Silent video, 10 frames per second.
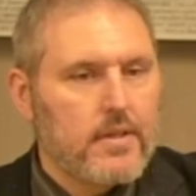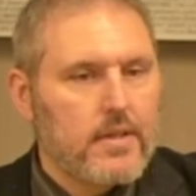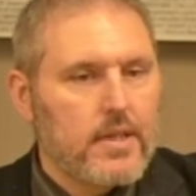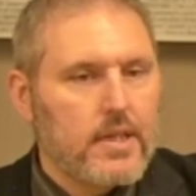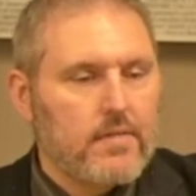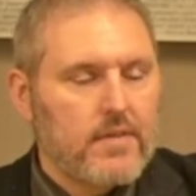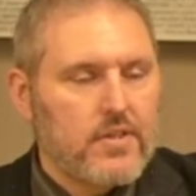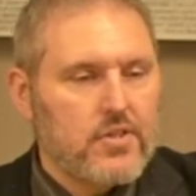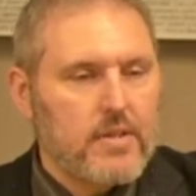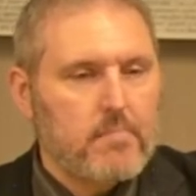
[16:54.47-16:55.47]
He'll
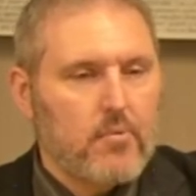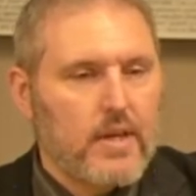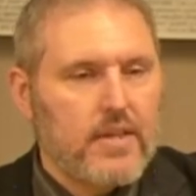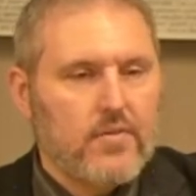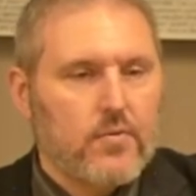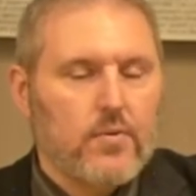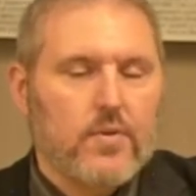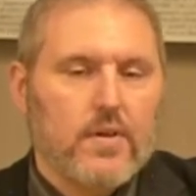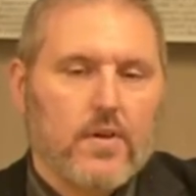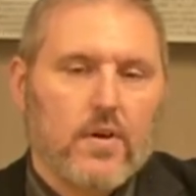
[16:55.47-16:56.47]
eventually break through
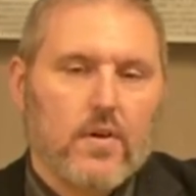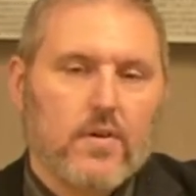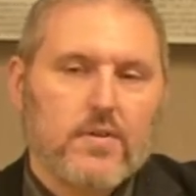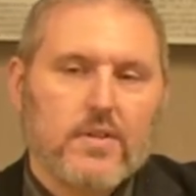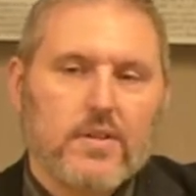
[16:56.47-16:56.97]
their heart.